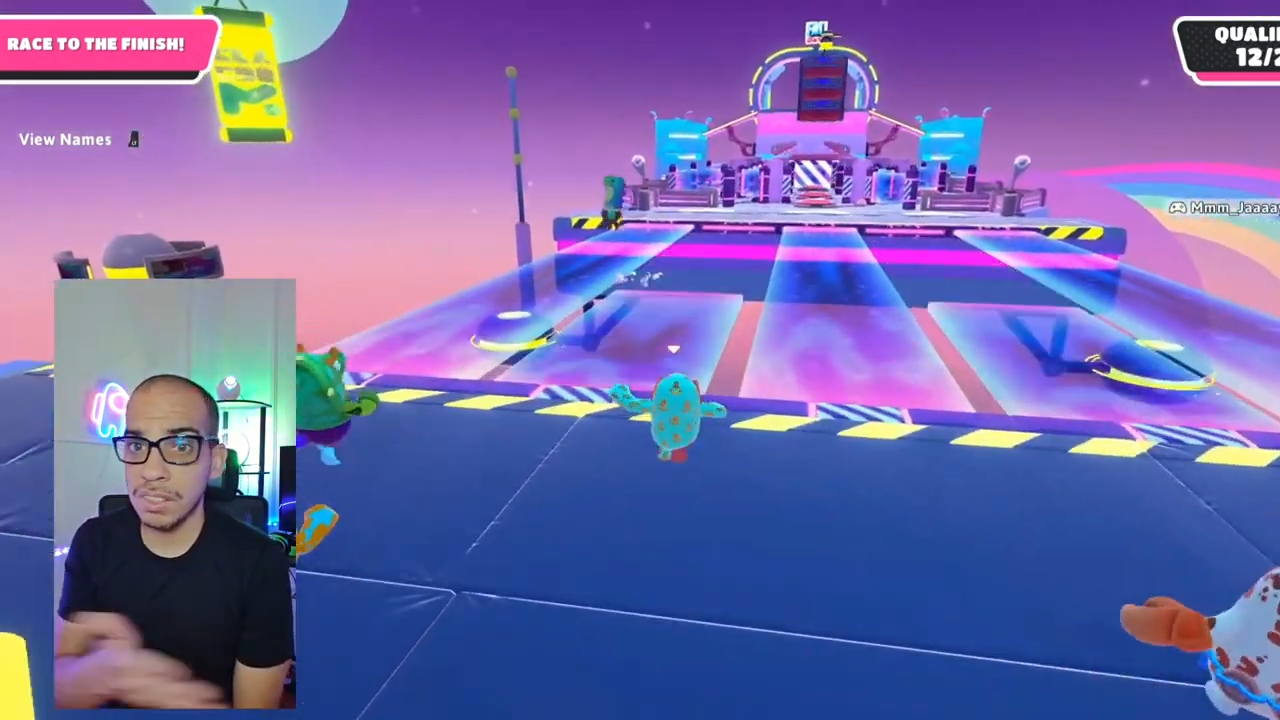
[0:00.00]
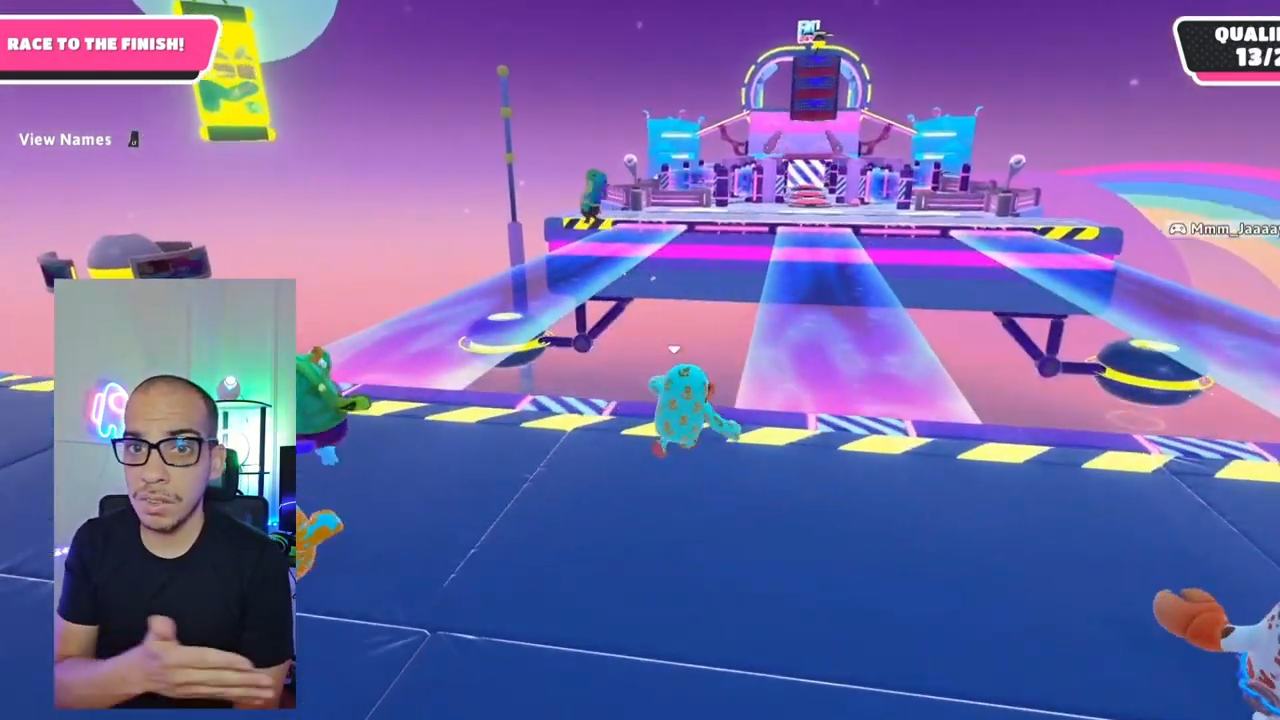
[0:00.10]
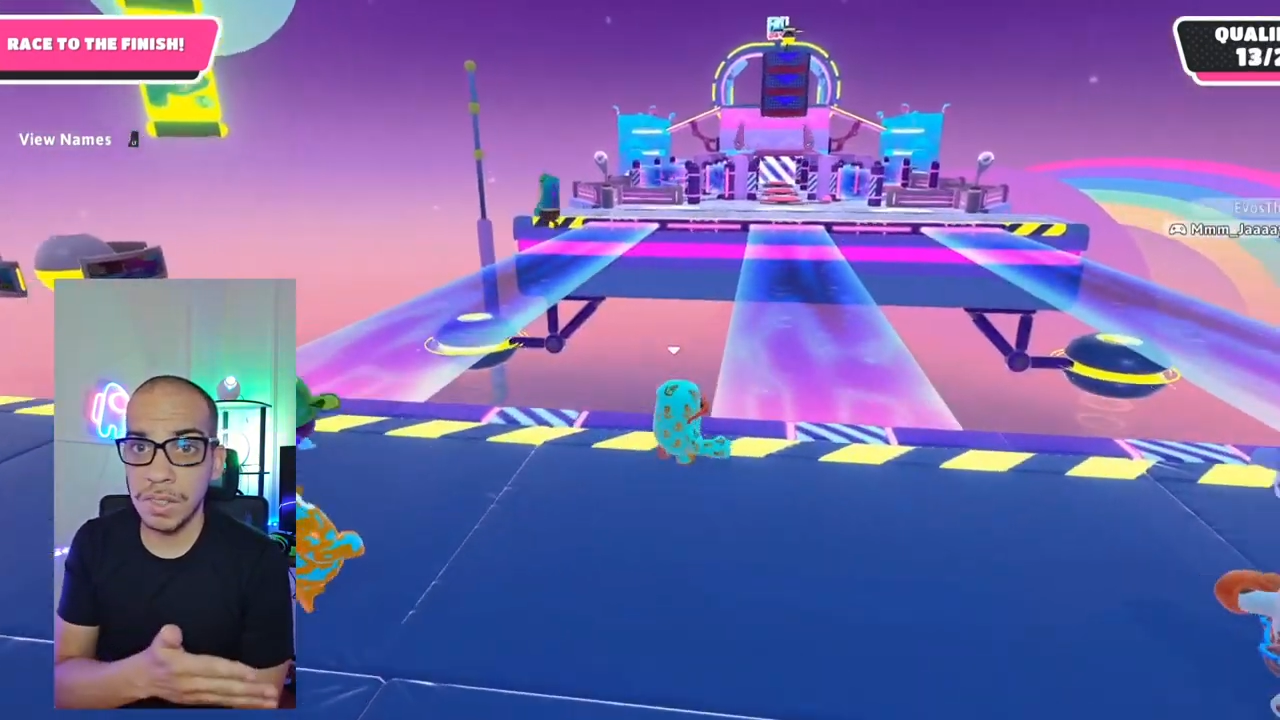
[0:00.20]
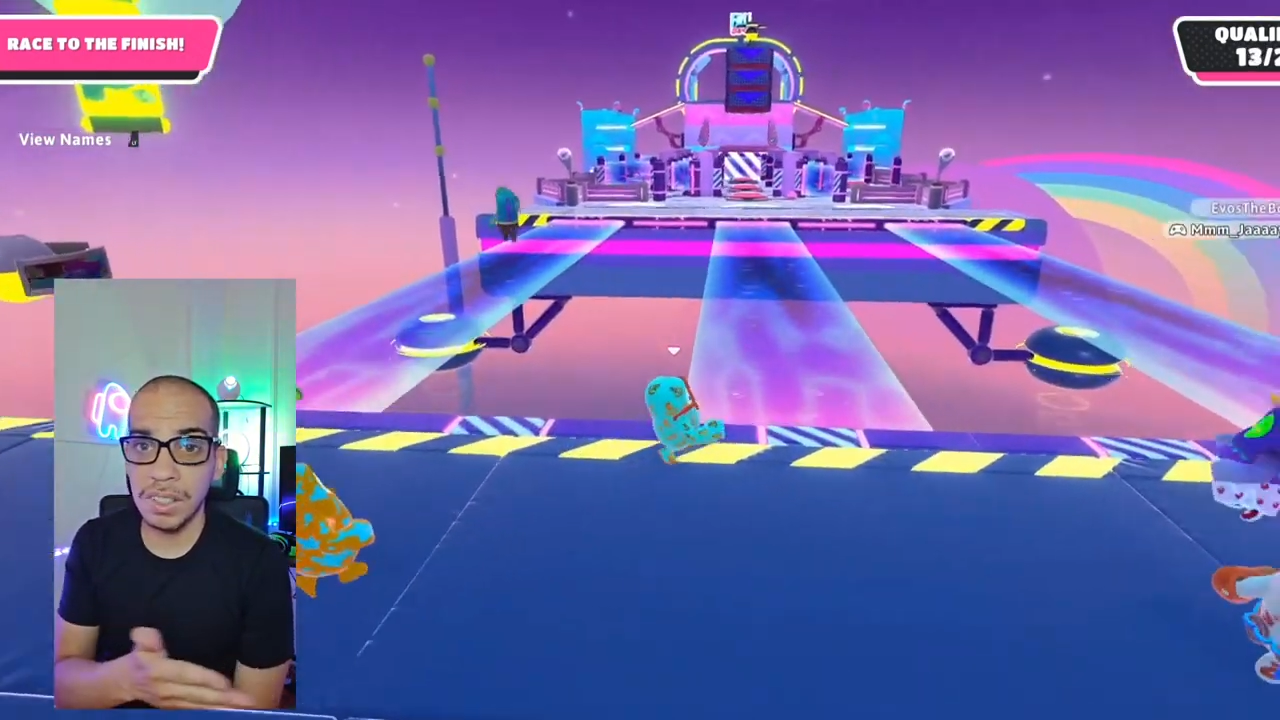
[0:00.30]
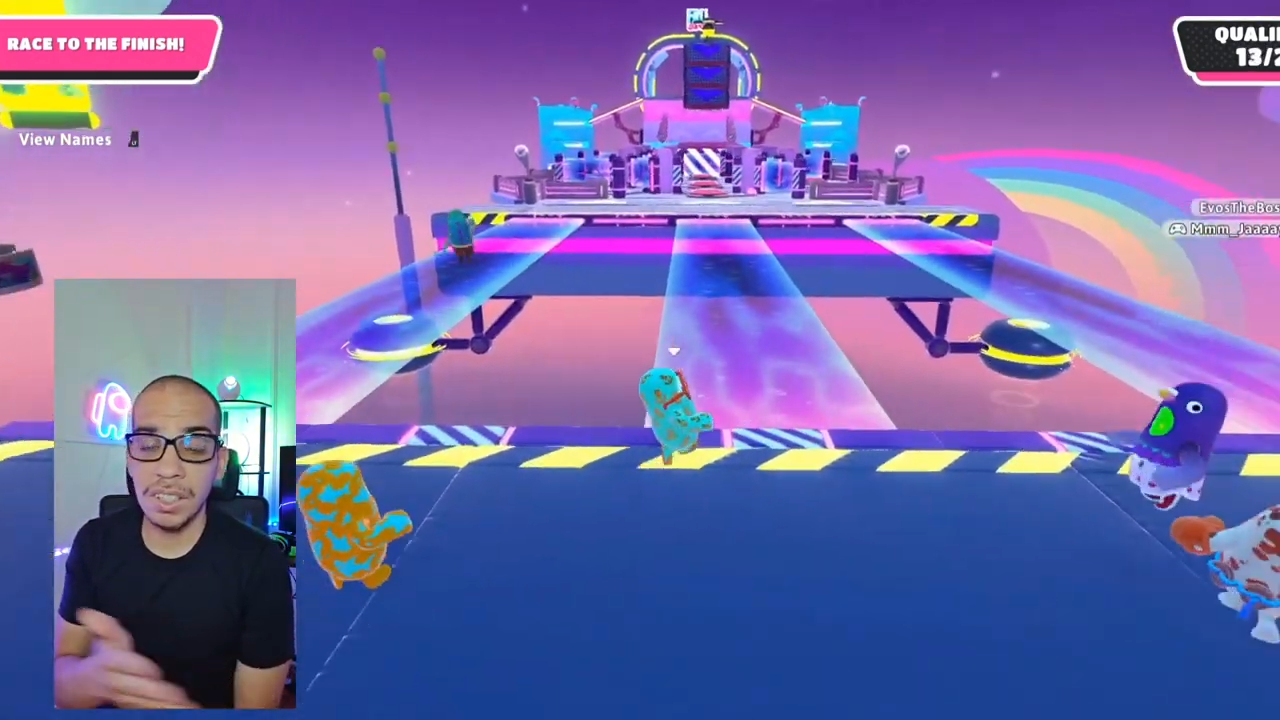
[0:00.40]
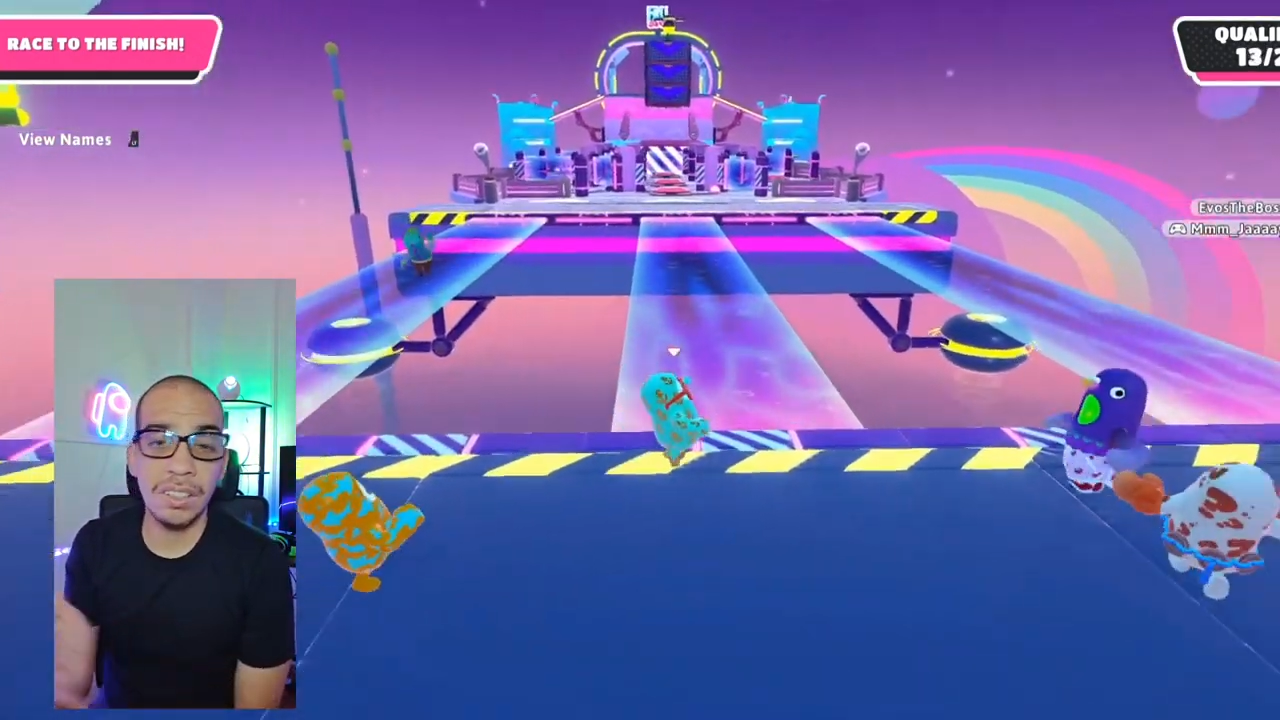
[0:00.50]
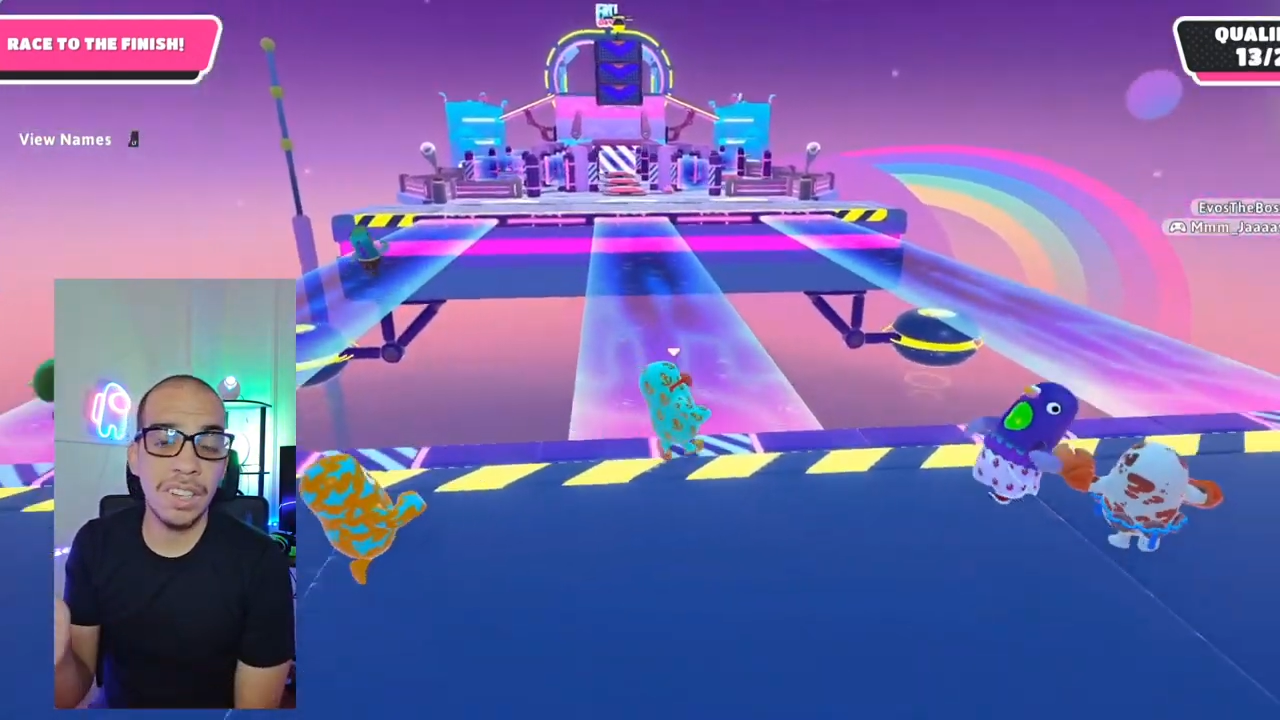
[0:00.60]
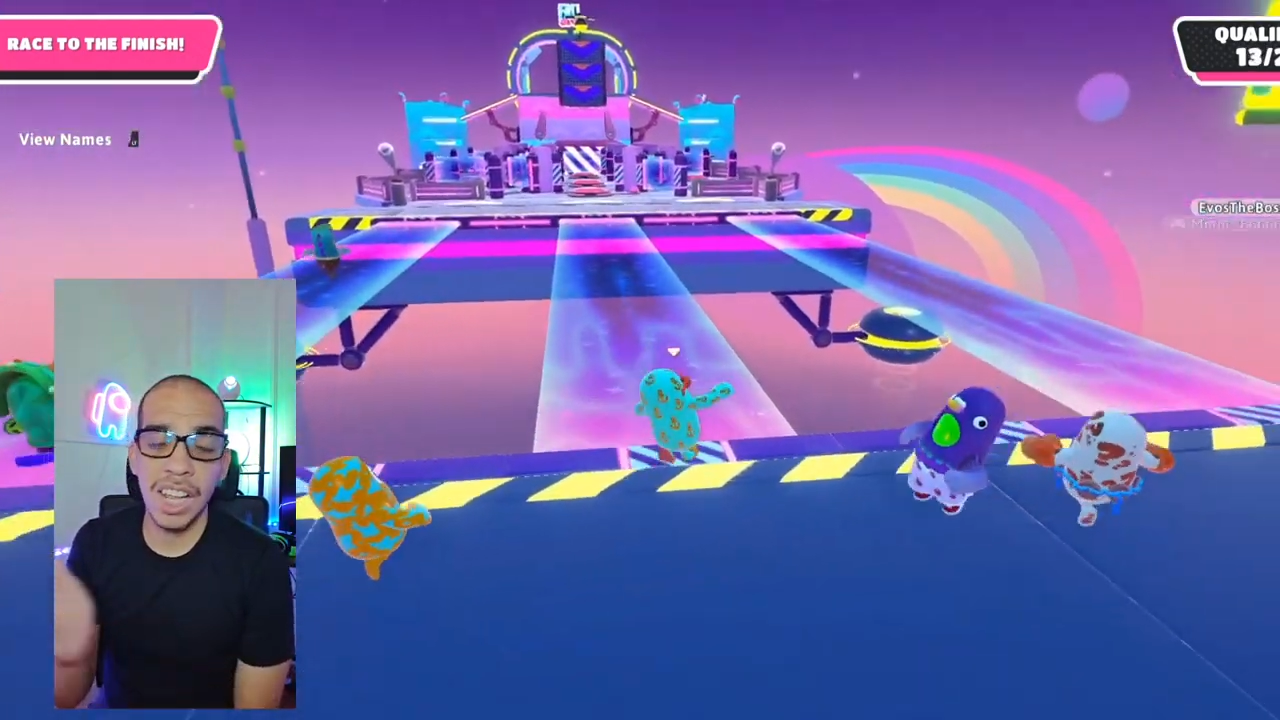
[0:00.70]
services,